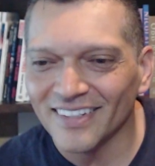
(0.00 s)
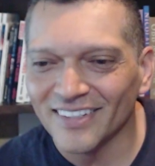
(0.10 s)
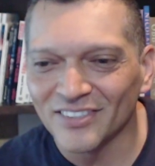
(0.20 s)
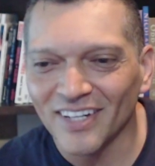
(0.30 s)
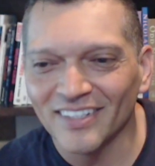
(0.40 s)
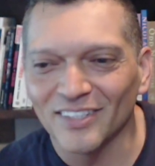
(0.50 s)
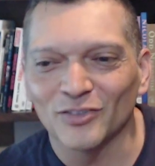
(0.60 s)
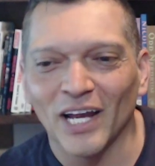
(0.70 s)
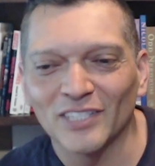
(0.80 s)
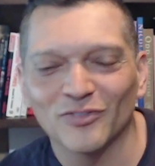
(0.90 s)
you're saying the
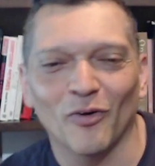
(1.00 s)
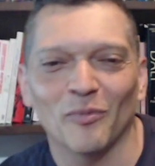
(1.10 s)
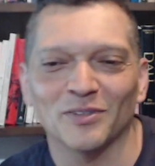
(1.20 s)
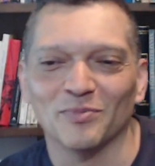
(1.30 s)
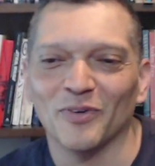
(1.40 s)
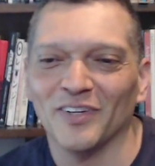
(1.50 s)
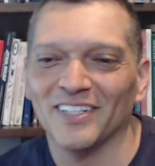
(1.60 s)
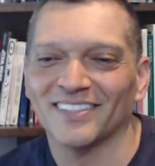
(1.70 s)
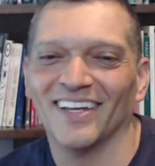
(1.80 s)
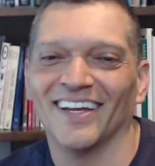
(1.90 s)
Transformers
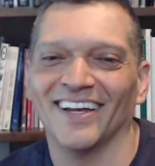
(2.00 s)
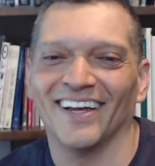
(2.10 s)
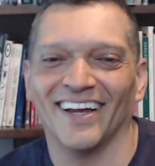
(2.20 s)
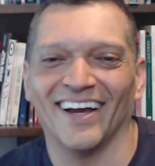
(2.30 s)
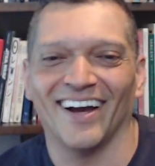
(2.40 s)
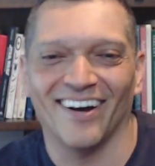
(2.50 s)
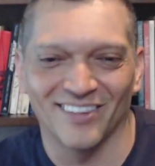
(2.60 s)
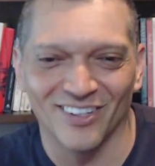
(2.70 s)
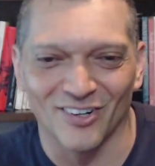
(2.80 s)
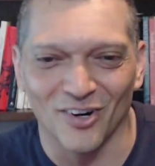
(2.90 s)
movies are a
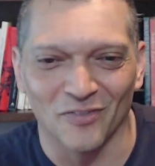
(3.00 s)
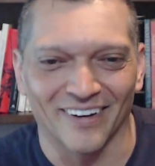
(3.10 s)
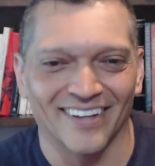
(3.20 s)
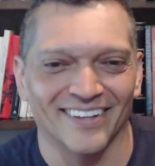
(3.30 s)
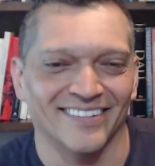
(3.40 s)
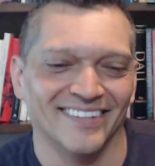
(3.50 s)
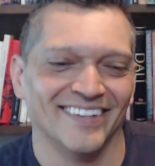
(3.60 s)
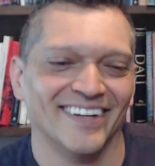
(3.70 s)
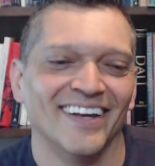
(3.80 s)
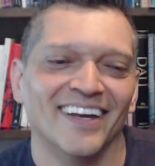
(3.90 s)
little overkill,
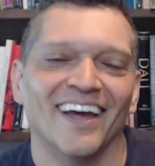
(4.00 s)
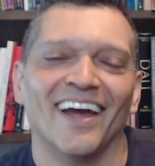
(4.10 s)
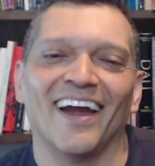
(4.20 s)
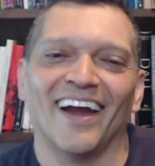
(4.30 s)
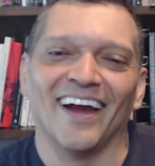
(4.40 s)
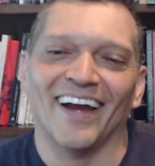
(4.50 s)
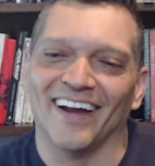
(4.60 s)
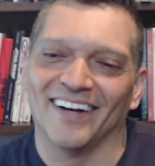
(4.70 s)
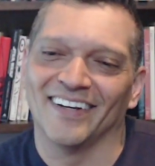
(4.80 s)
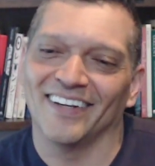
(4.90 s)

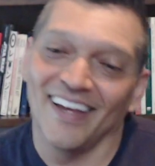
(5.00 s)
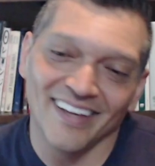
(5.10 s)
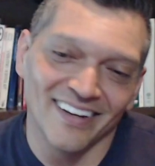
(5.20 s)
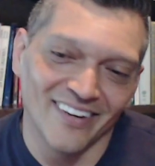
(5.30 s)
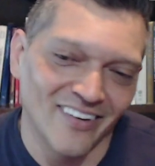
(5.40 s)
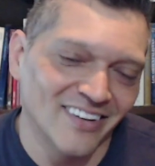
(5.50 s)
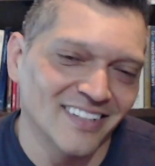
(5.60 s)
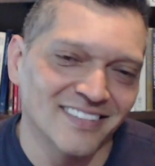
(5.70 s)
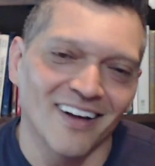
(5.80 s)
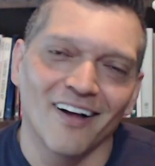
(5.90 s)
and yeah,
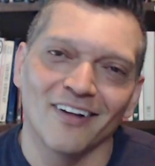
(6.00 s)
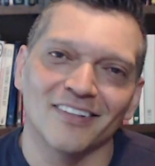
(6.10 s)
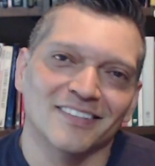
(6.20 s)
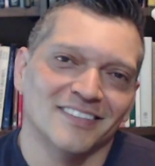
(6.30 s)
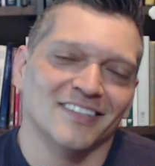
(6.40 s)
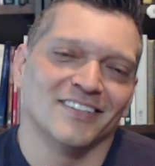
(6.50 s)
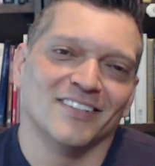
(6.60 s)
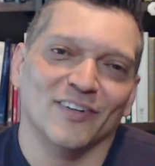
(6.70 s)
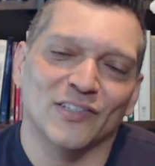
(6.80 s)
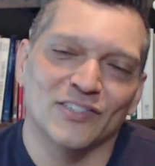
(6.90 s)
it's all
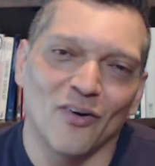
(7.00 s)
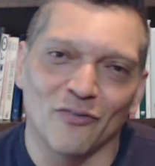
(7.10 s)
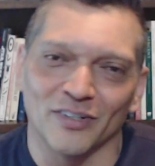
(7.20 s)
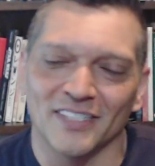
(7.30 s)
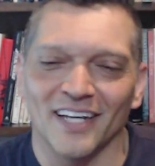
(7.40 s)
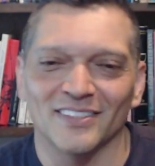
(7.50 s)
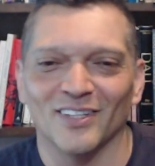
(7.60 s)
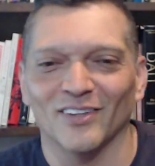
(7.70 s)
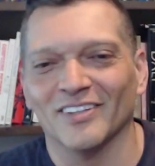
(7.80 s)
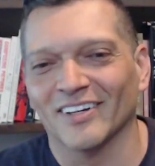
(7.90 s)
for taste.
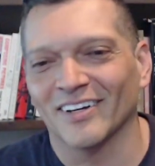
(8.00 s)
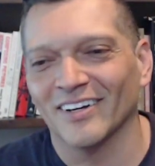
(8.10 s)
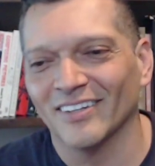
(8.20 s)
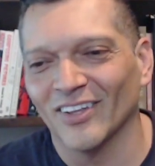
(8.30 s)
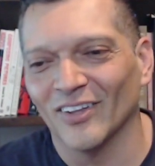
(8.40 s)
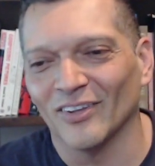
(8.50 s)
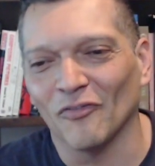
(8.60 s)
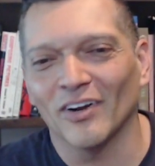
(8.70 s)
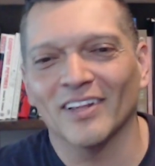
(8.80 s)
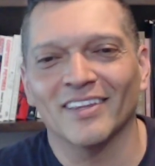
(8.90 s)
The
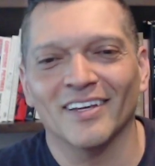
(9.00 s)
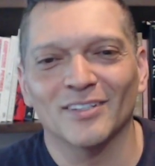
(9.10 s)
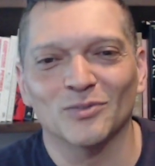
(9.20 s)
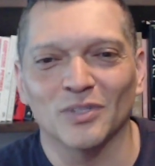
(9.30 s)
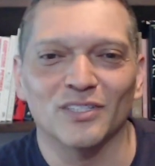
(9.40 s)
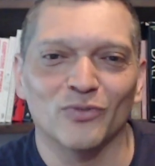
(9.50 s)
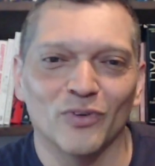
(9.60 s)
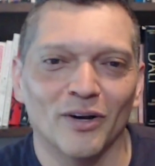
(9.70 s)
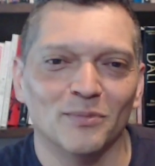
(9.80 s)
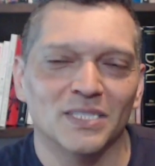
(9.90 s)
funny thing is with these
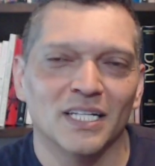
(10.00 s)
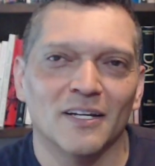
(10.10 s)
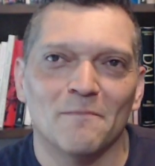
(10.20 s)
films,